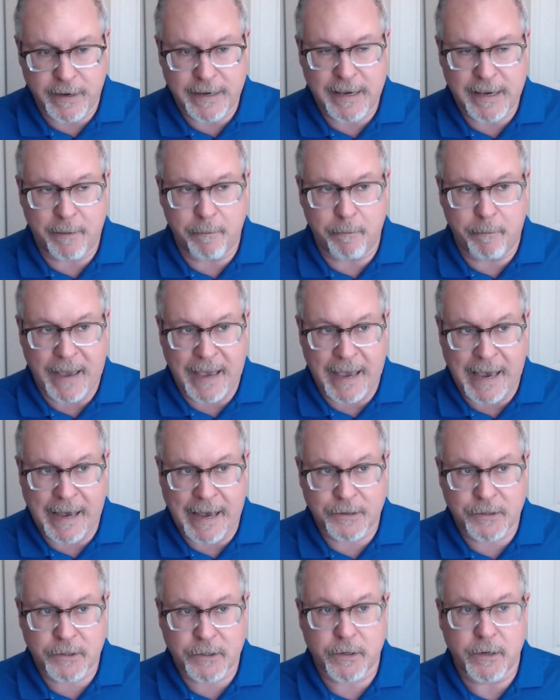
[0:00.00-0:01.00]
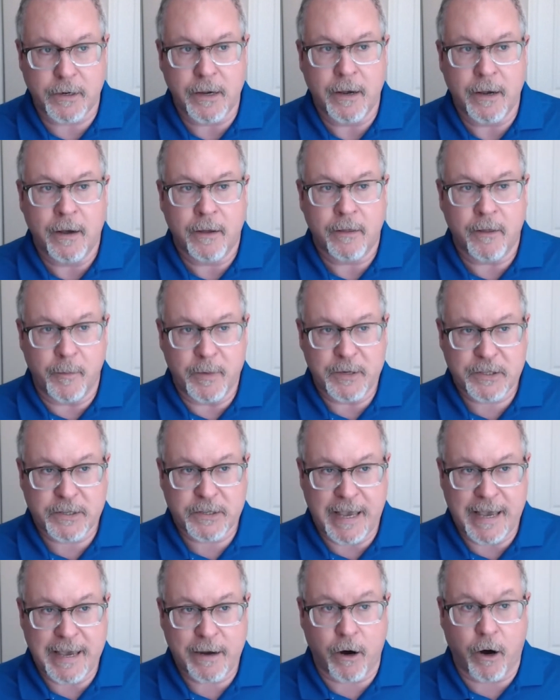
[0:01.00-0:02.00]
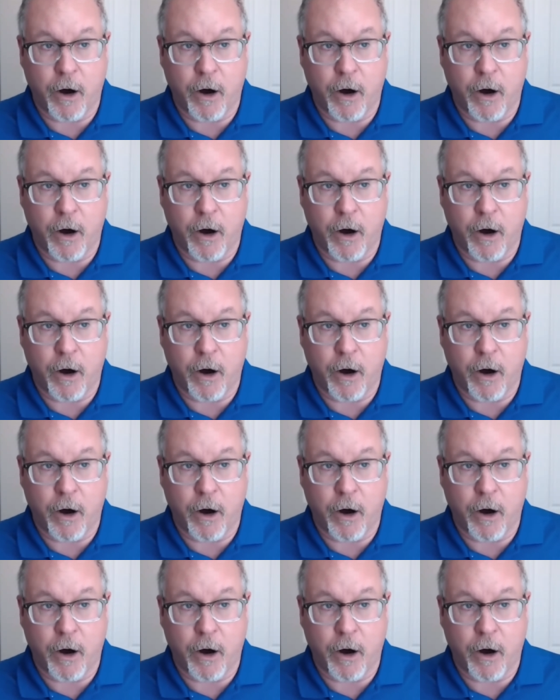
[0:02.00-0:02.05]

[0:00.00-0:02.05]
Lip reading: and get past the mistake?